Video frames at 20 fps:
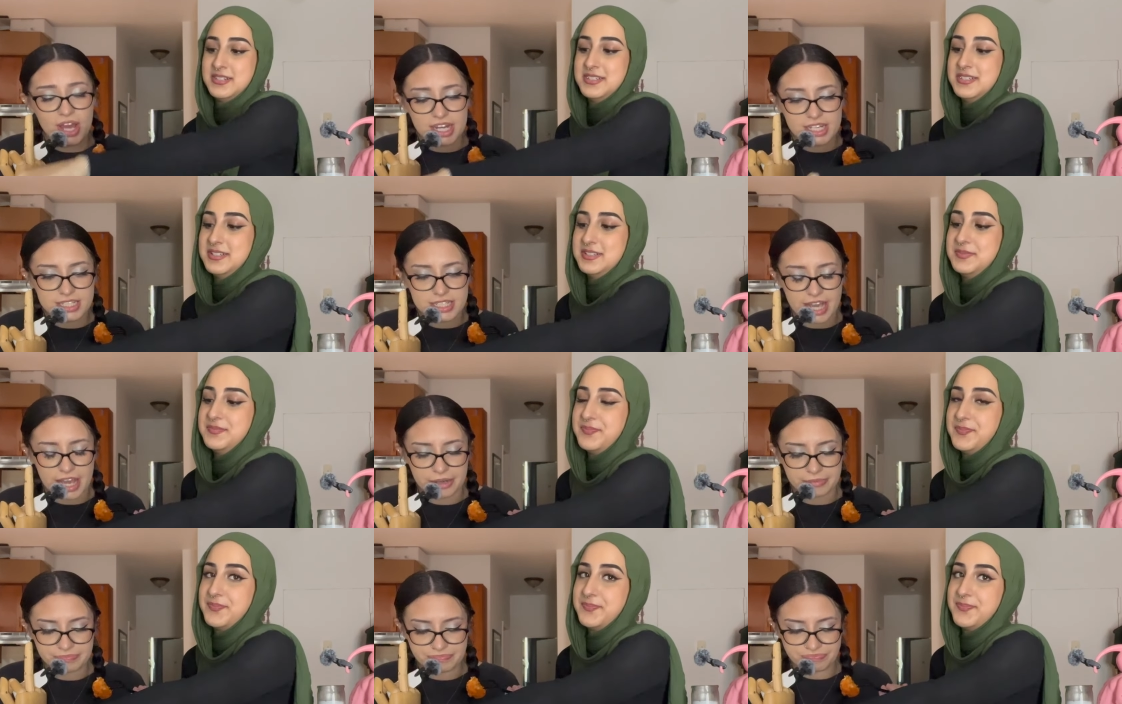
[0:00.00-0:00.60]
Speaker 1: out of
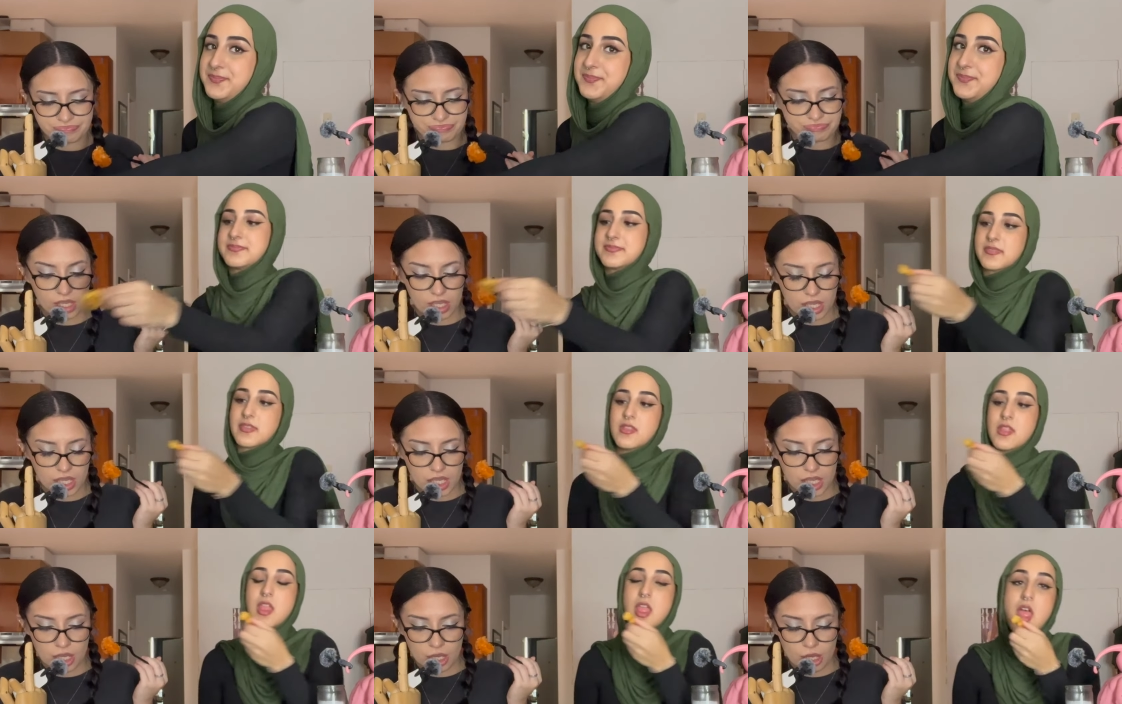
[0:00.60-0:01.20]
10.
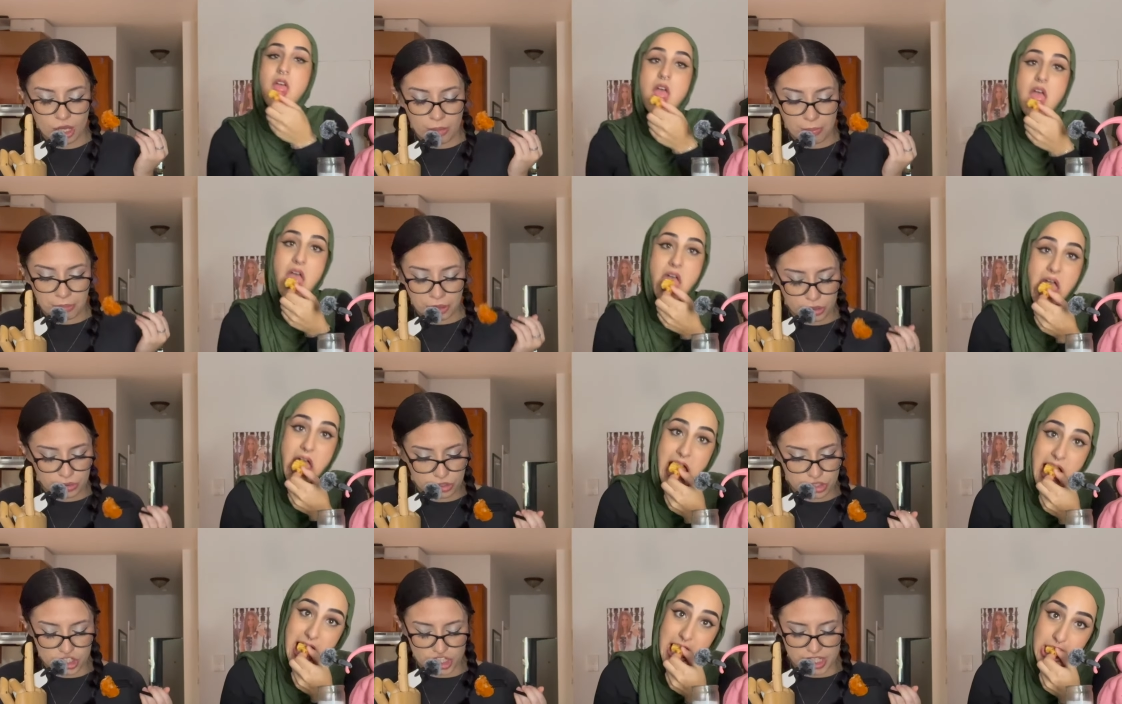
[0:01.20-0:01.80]

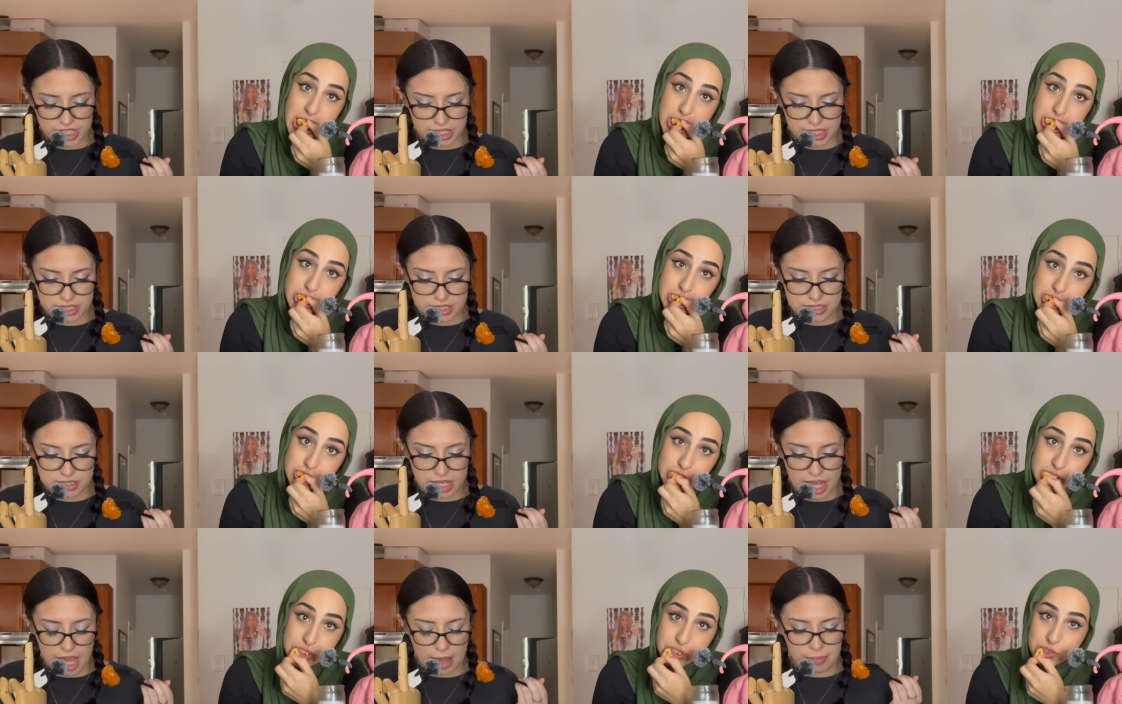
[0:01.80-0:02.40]
Blue
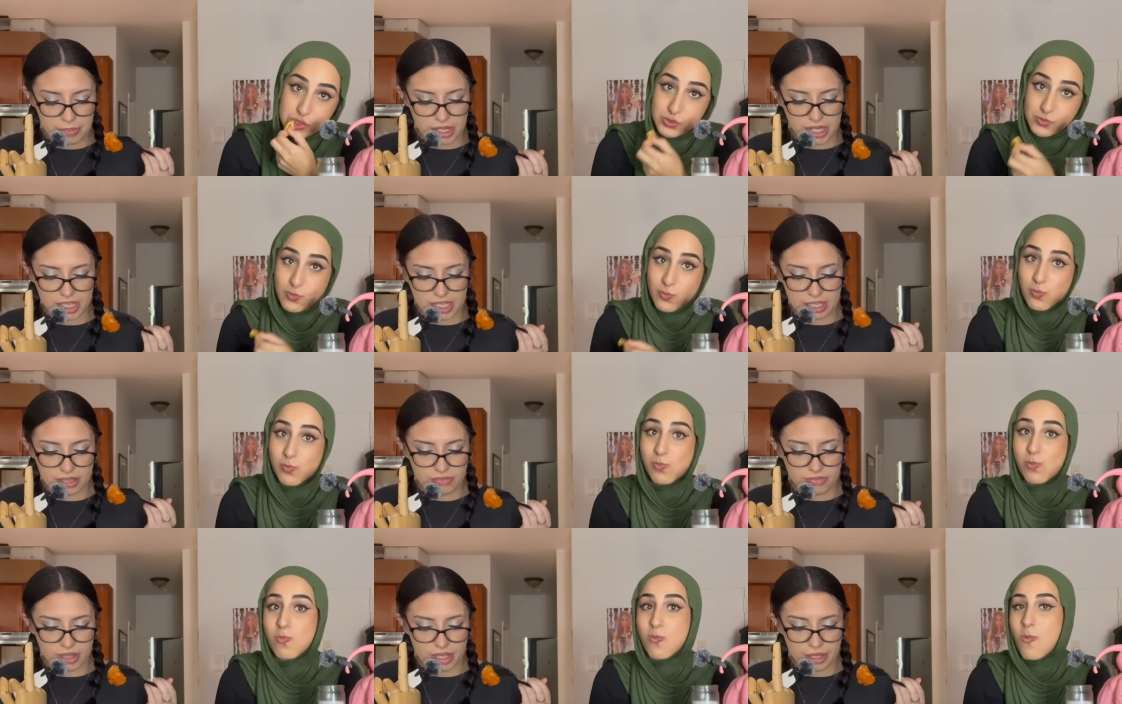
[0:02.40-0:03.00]
cheese, I'm gonna
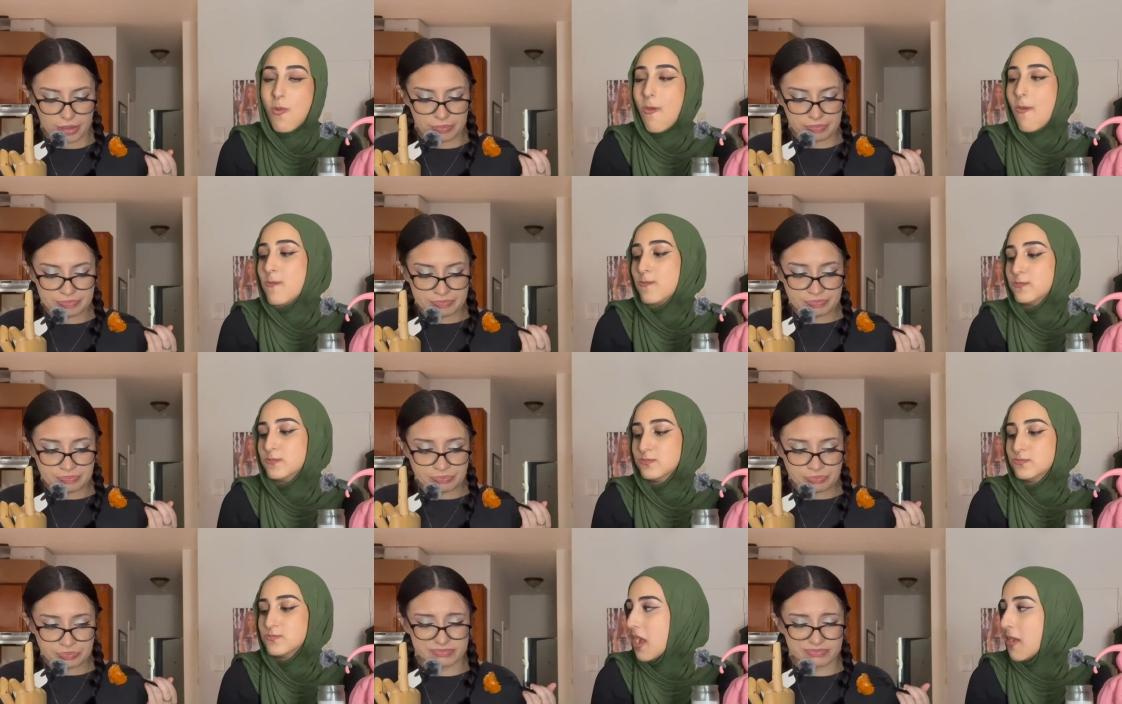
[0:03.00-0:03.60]
give it
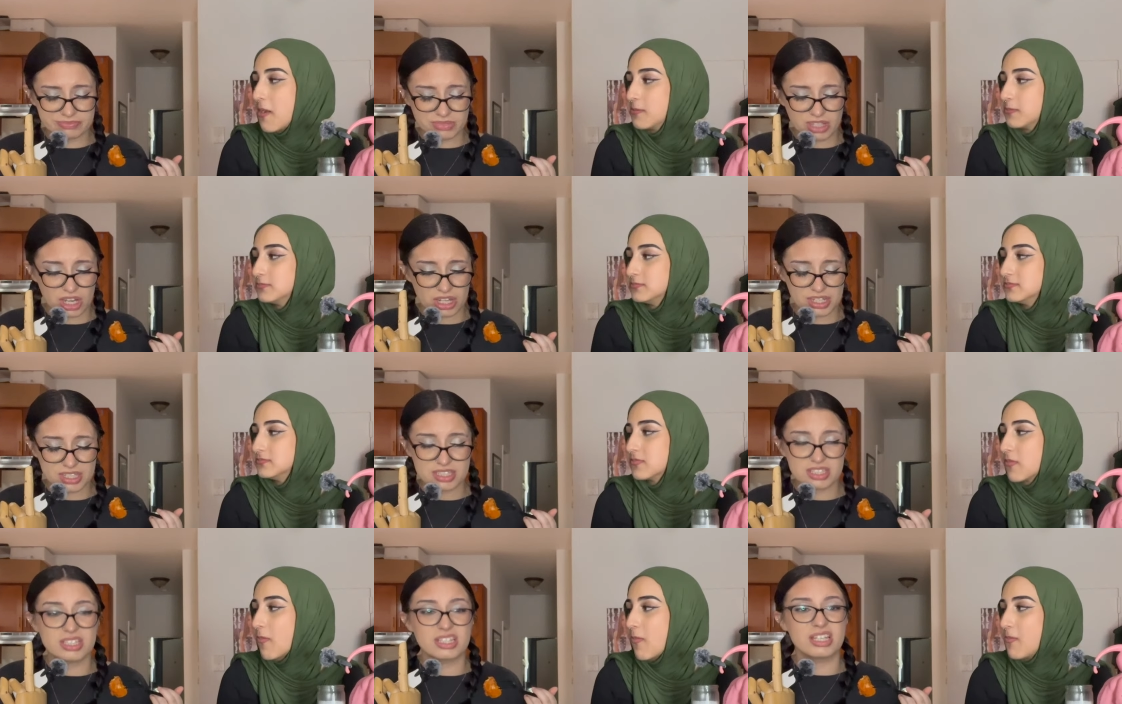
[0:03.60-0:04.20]

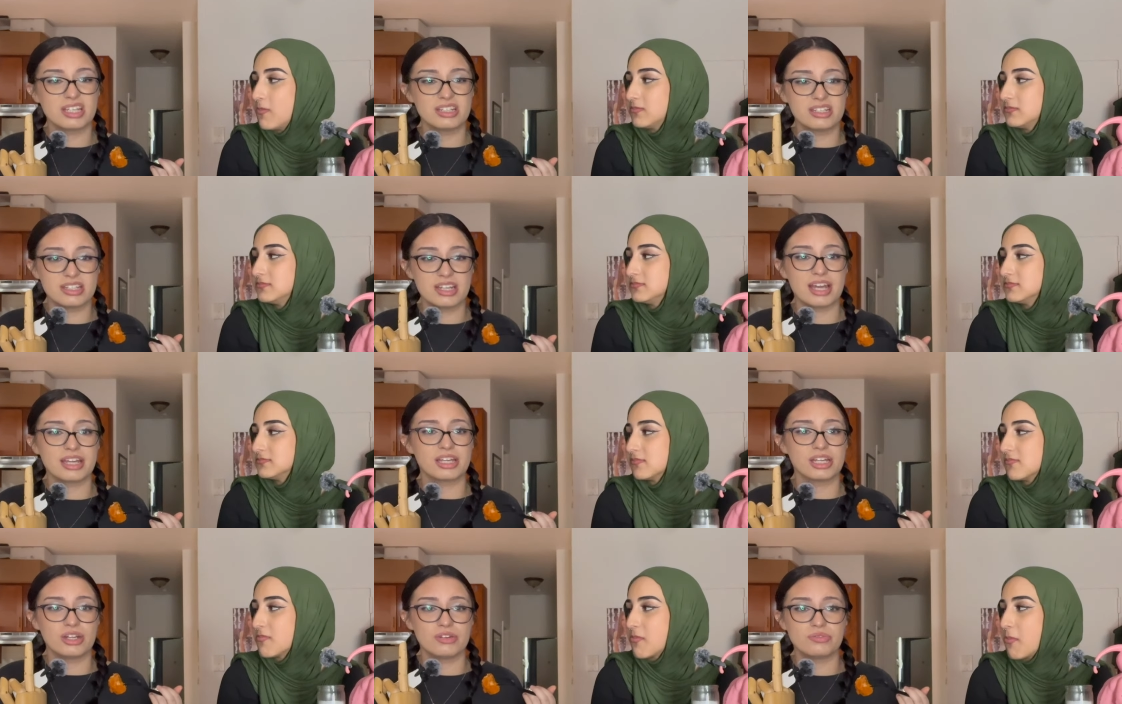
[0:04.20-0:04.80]
honestly
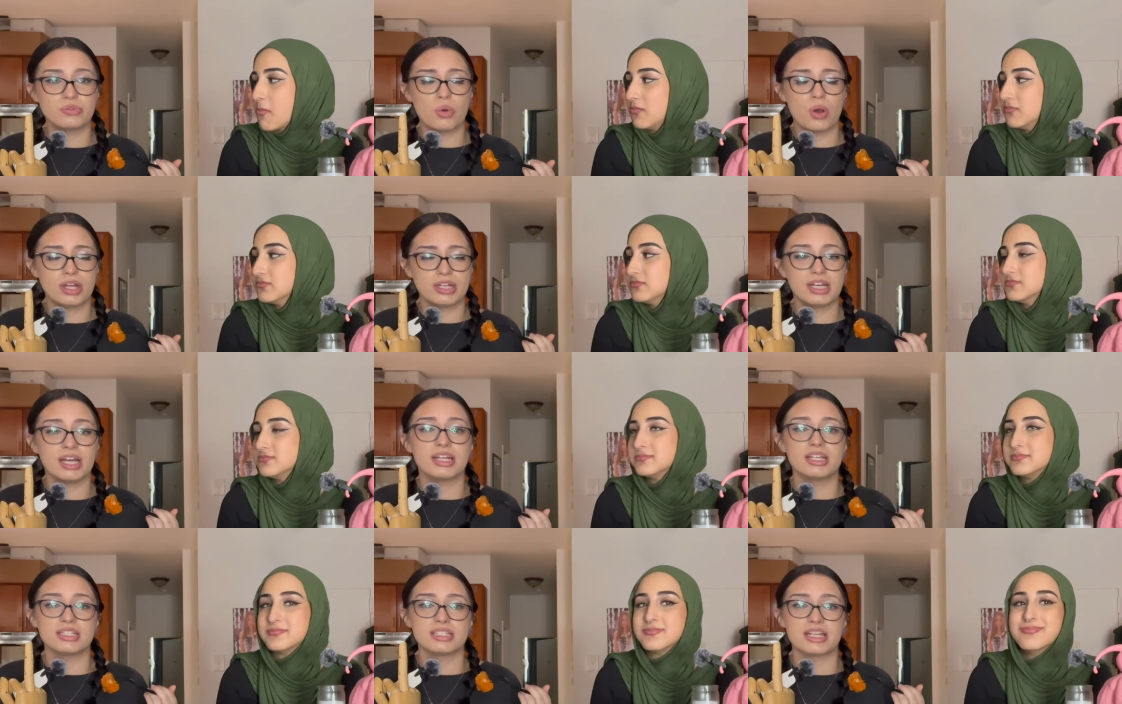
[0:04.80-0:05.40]
-1 out
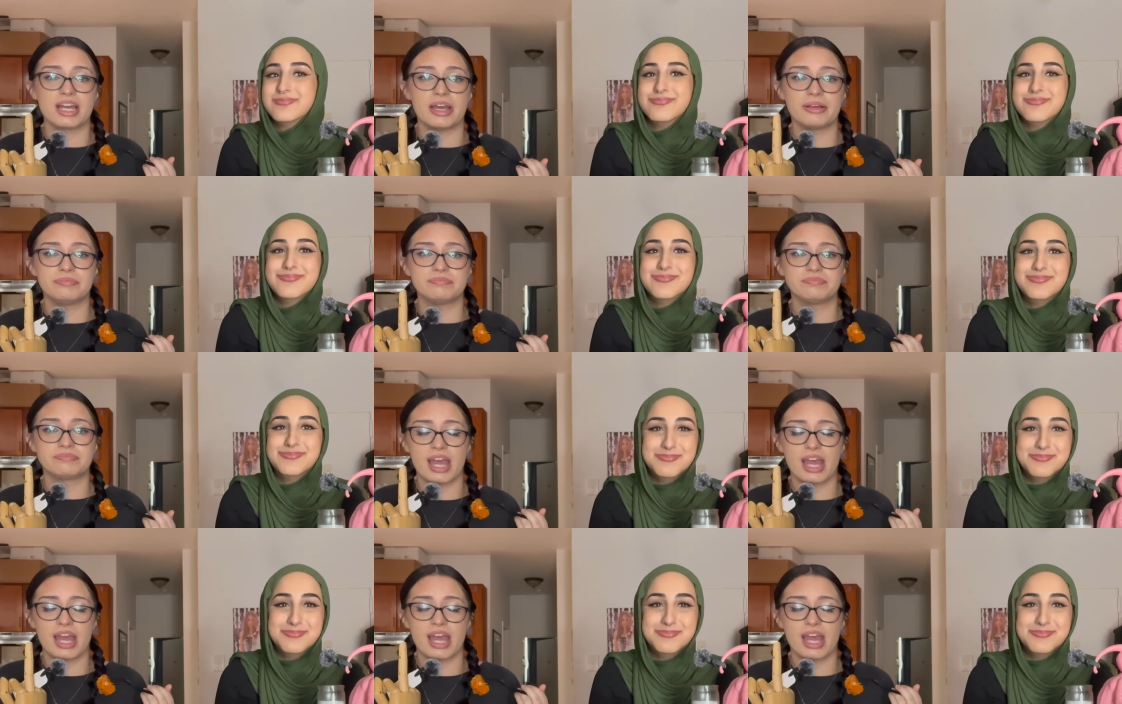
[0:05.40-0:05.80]
of 10.